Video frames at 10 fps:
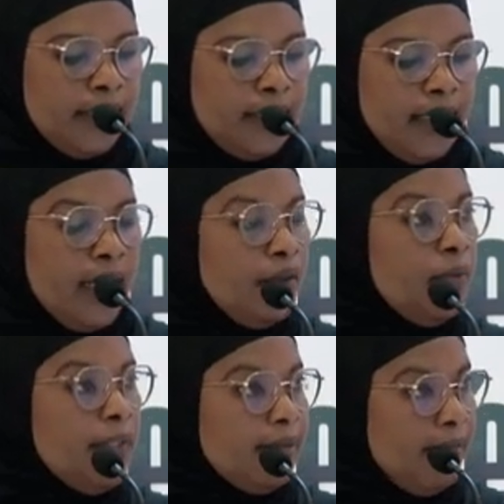I
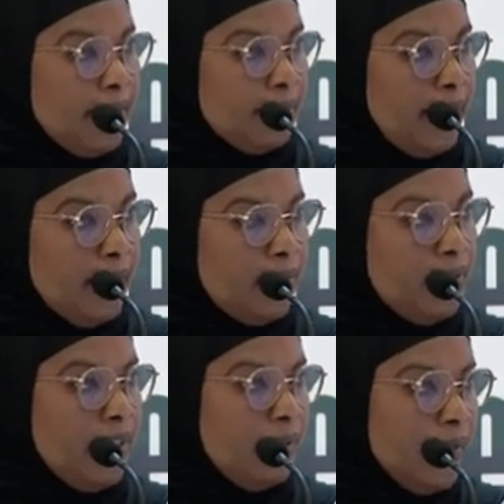don't know what transpired
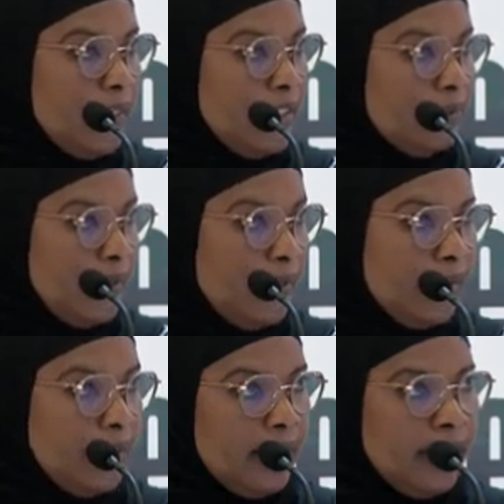between the management
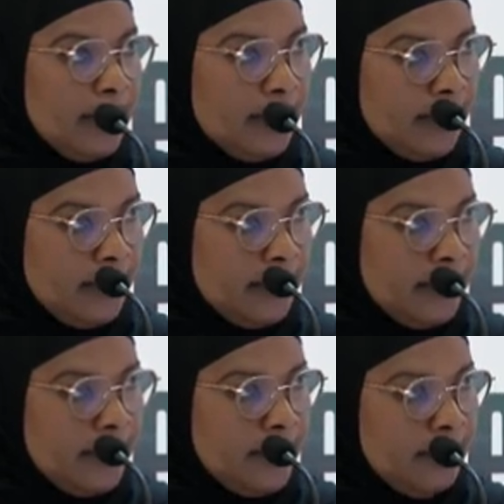and the
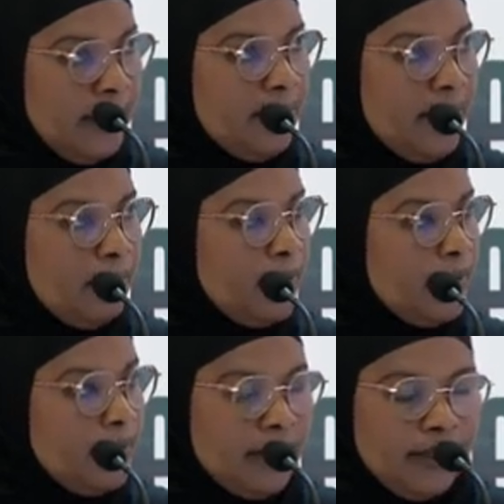welfare,
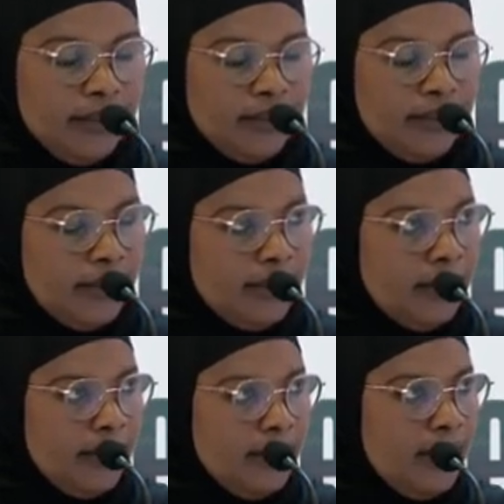but
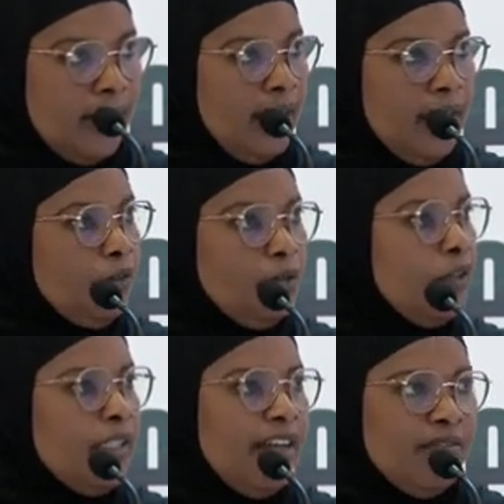it could
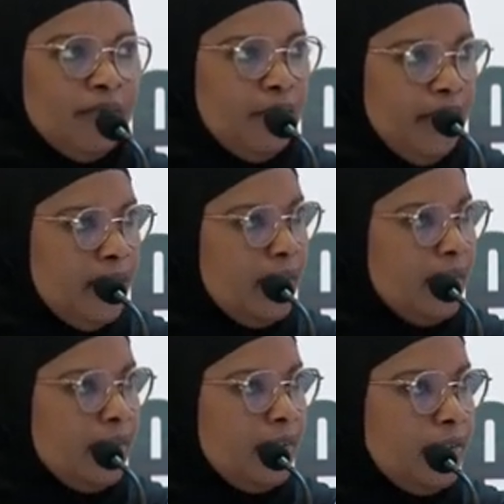not have been me
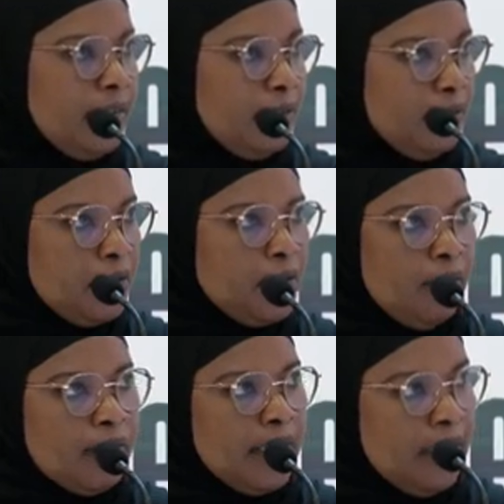to
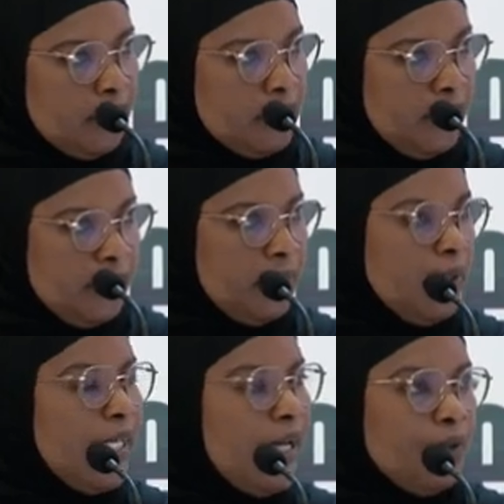stop the deductions
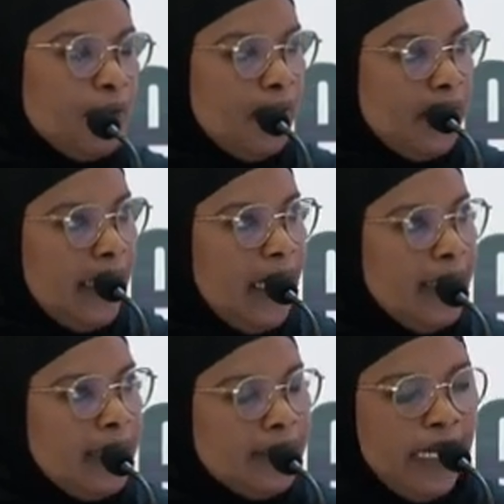because I was not there
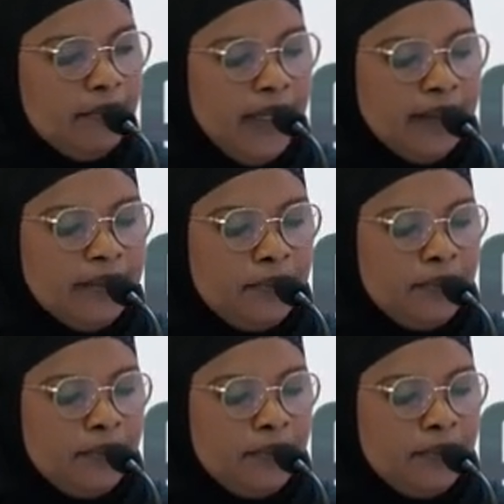at the time. And